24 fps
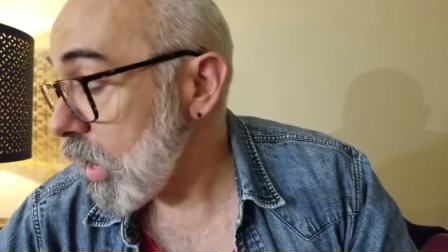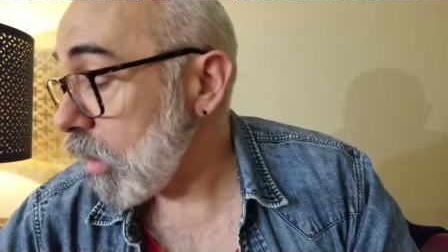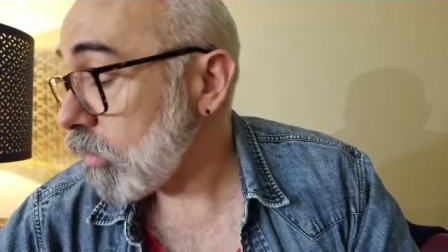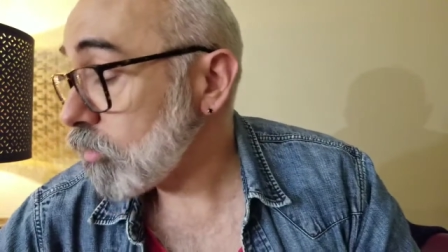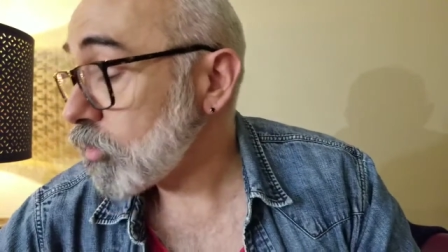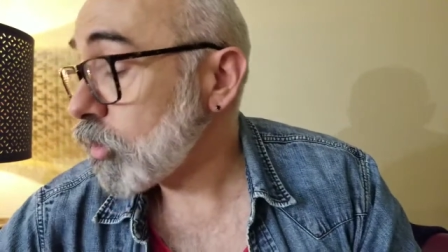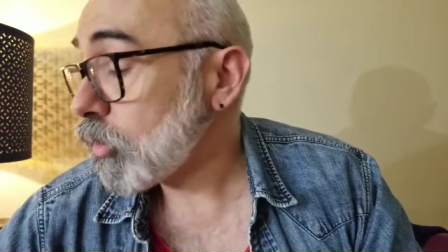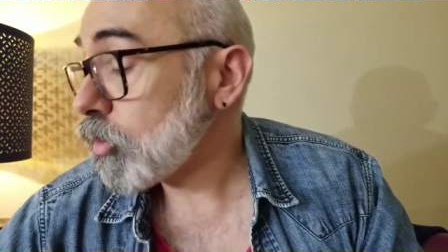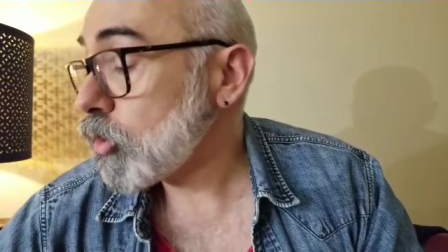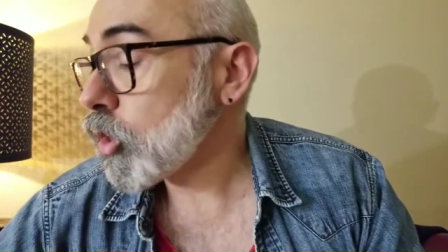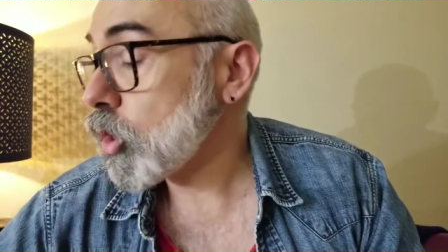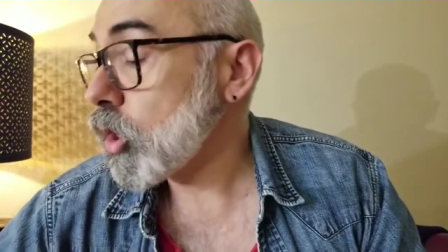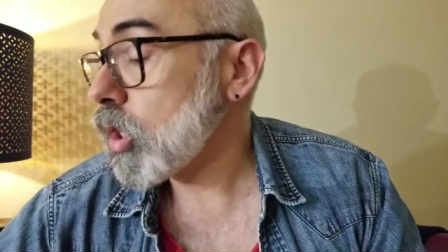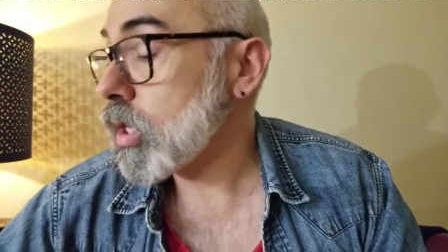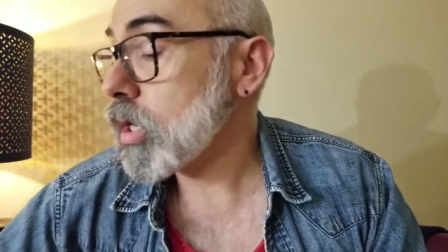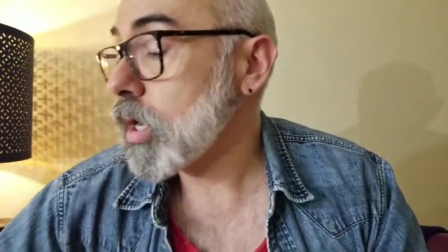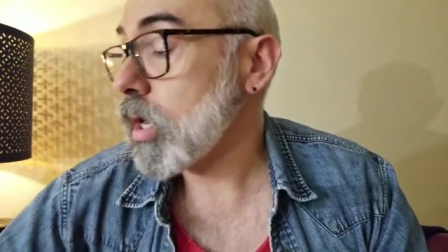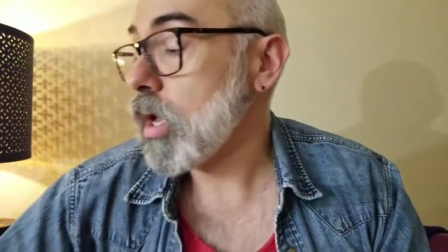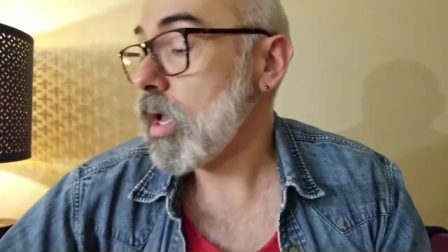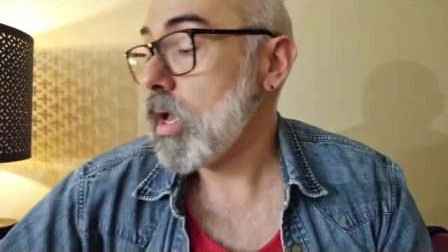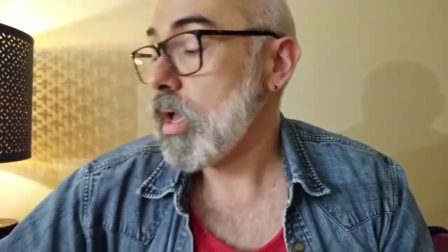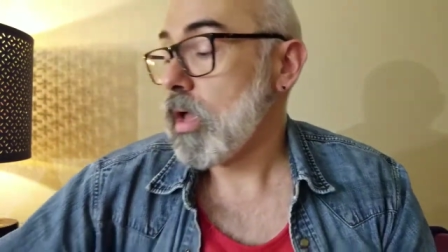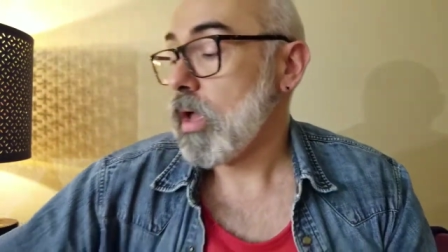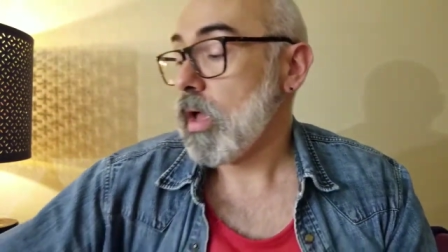also took
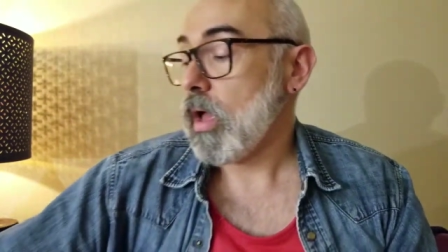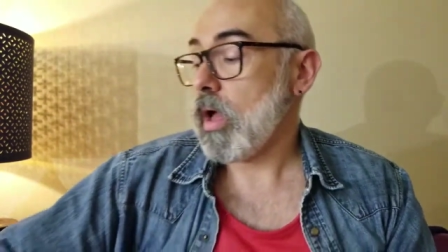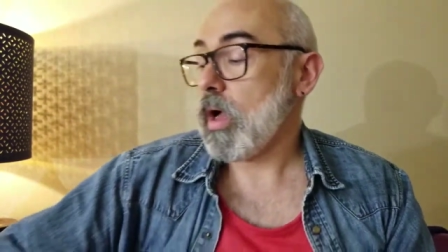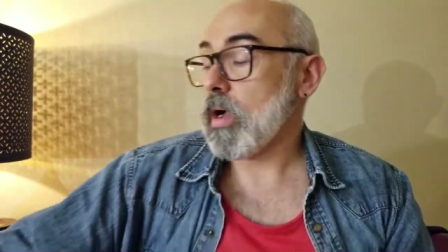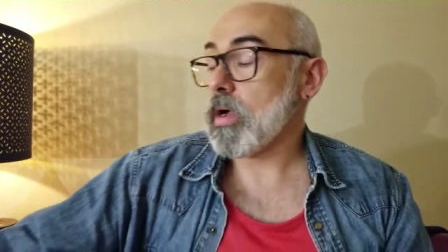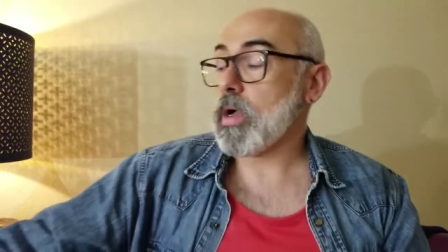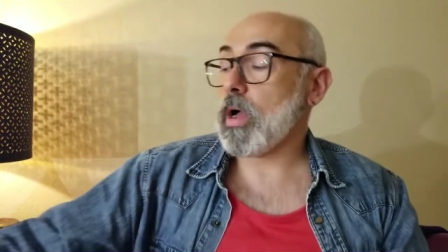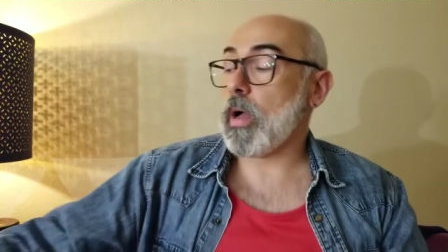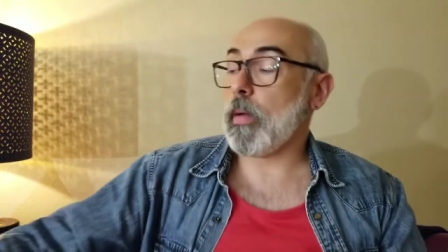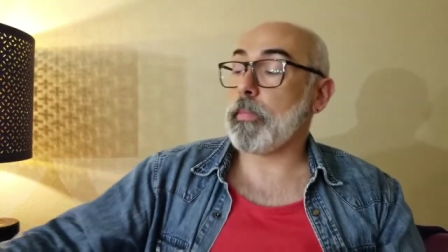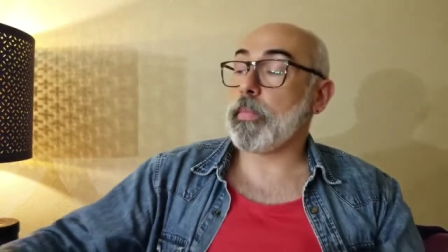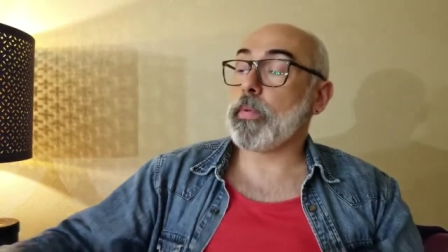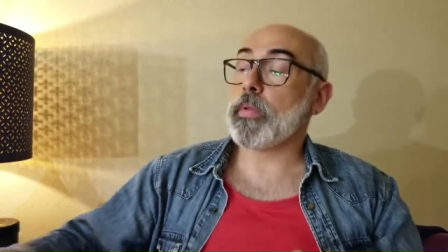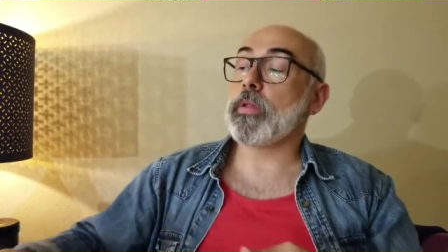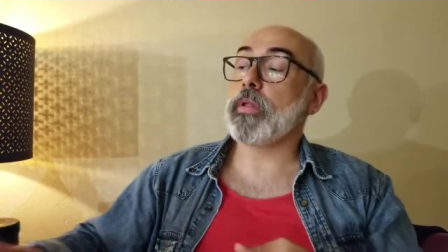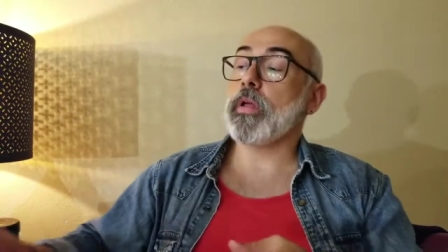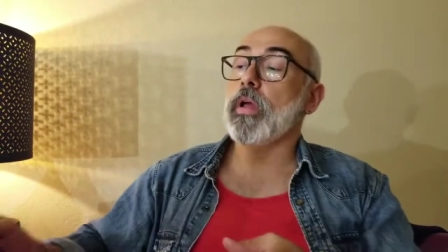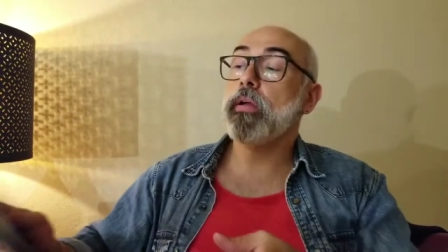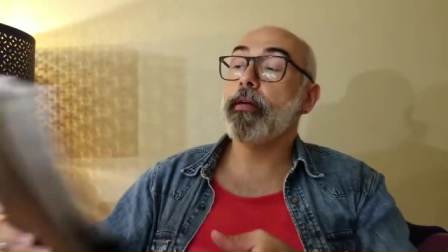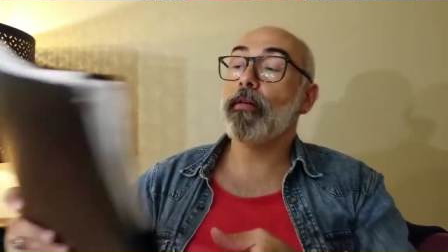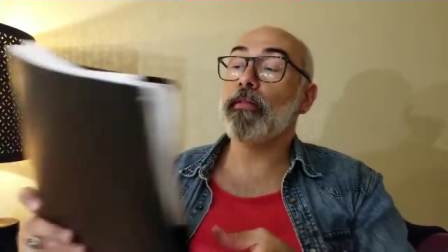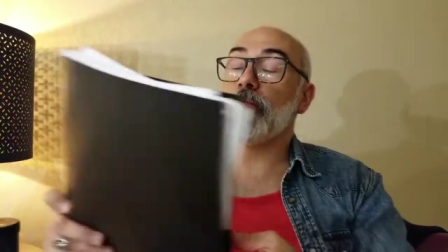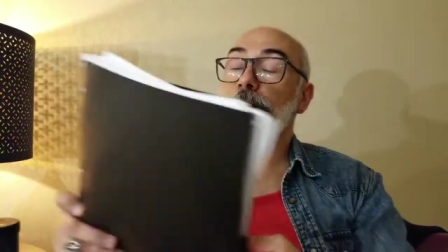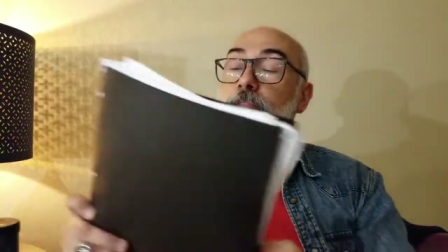a couple
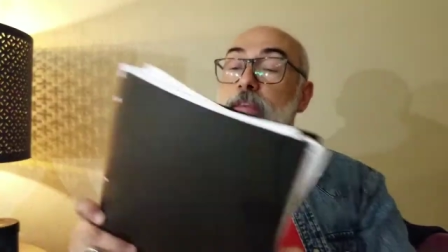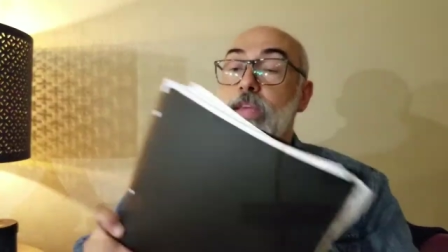of